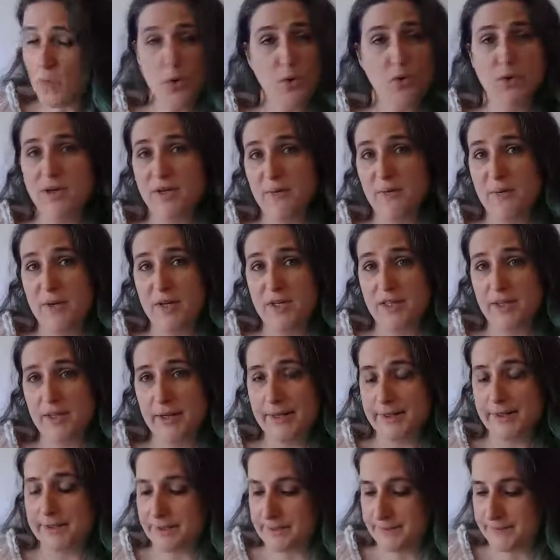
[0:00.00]
Or you can watch it
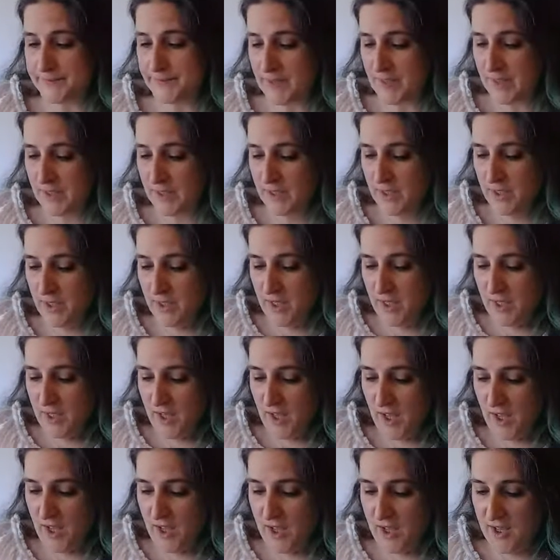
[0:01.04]
later.
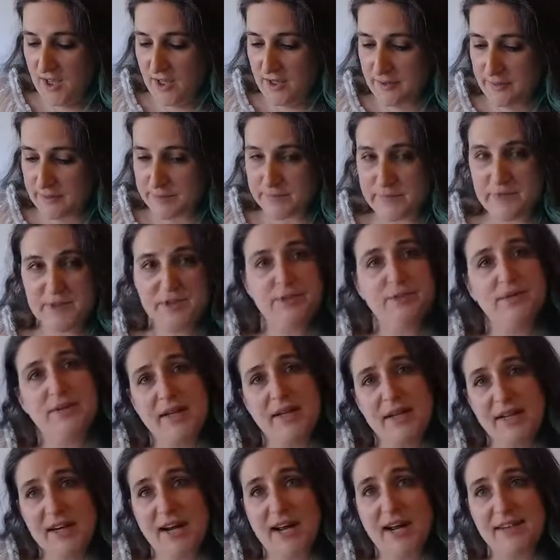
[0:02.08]
It's a
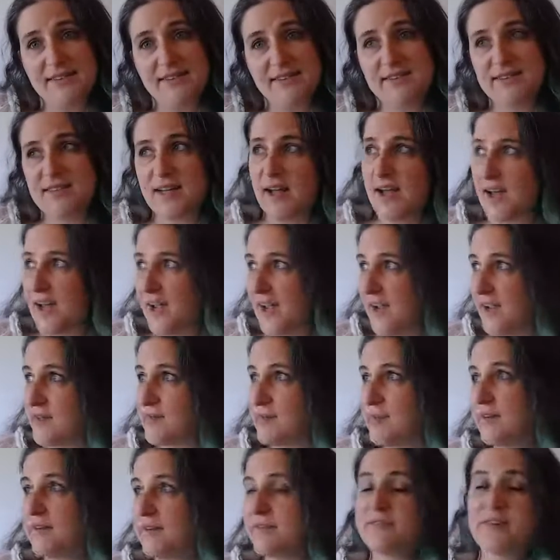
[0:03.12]
really nice time
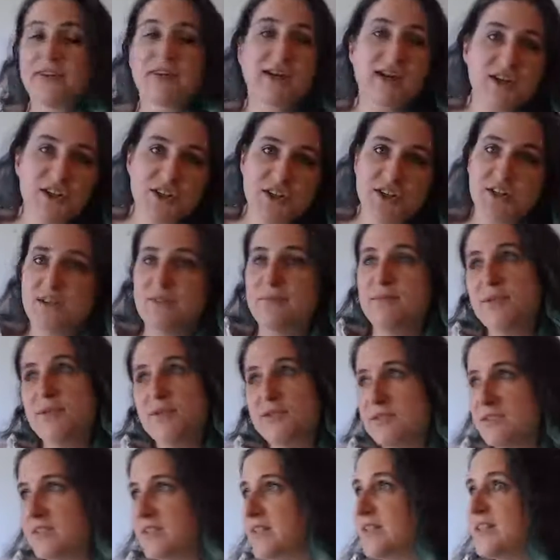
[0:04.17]
of connection and
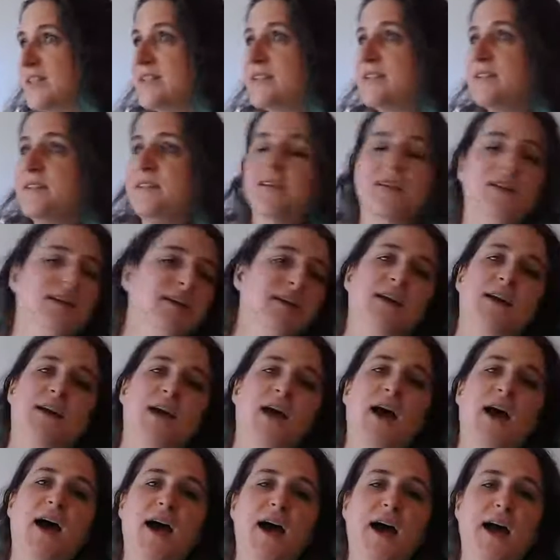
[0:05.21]
music and
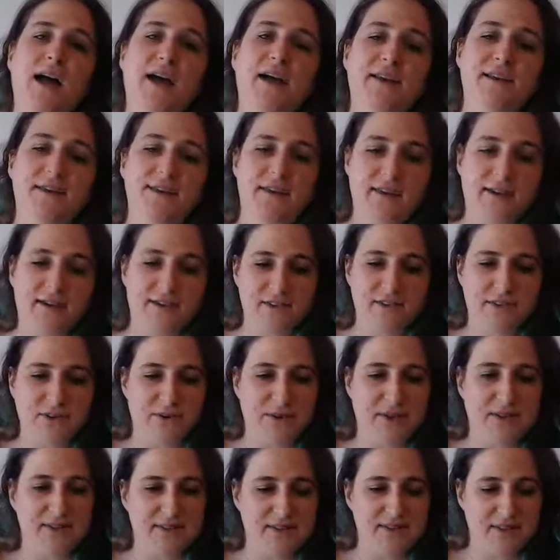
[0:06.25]

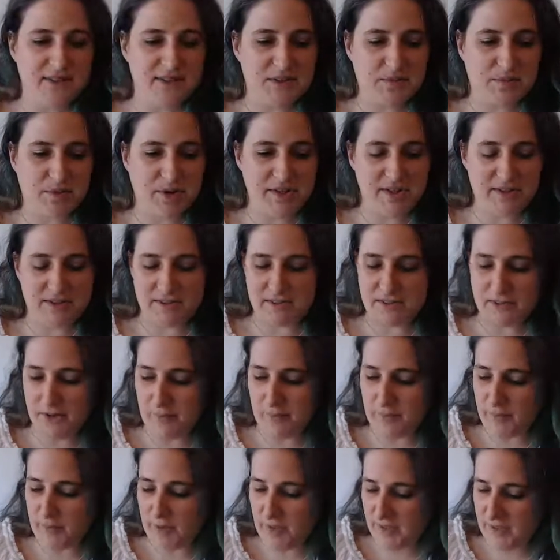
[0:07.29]
stories and inspiration. So I
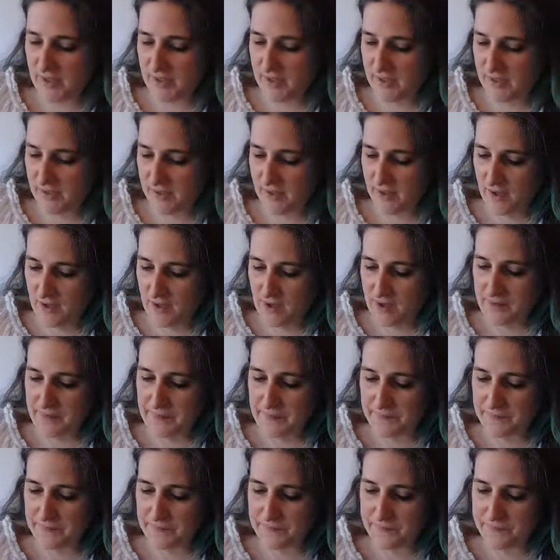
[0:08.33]
really
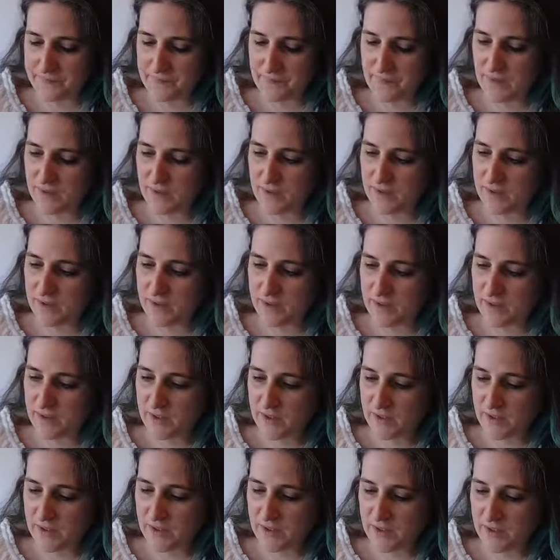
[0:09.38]

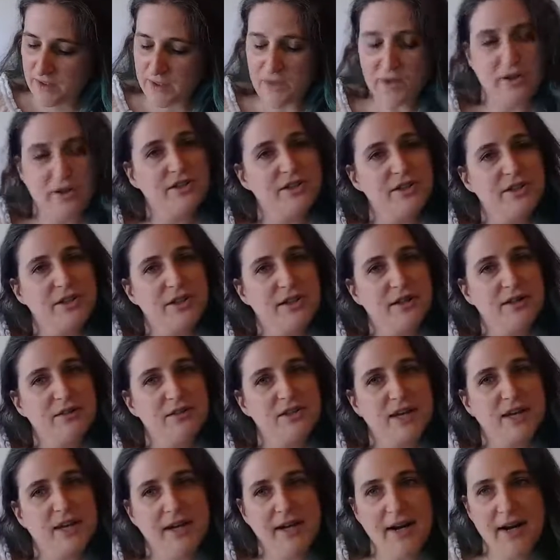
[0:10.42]
encourage you to
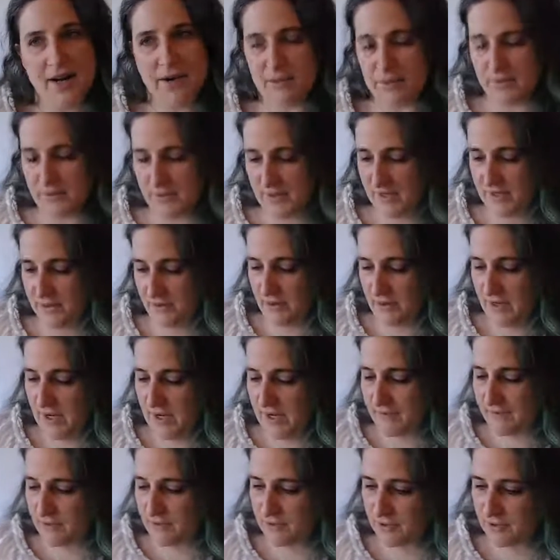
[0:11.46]
check it out, either
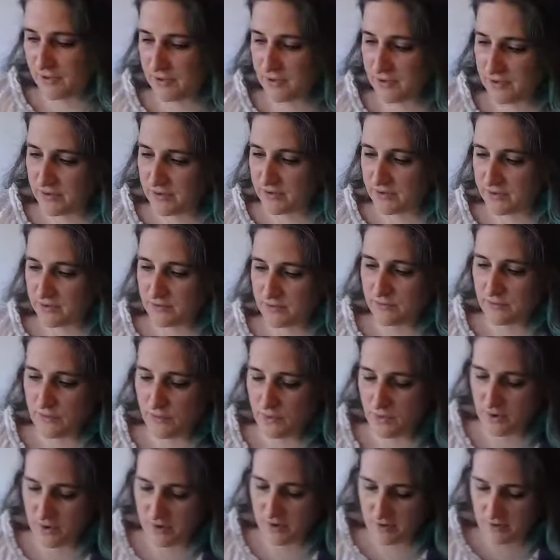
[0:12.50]
live
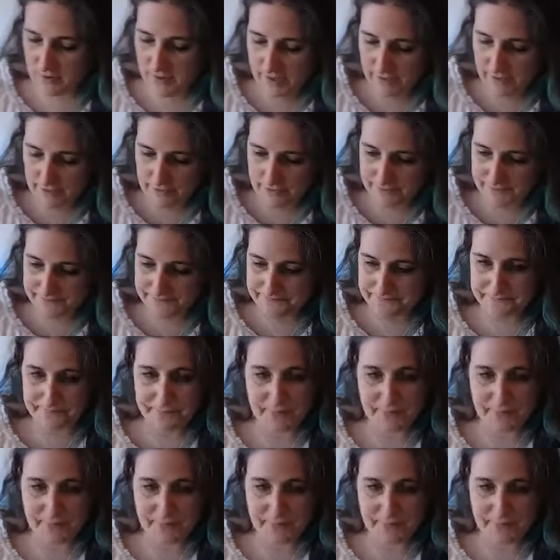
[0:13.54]
or later.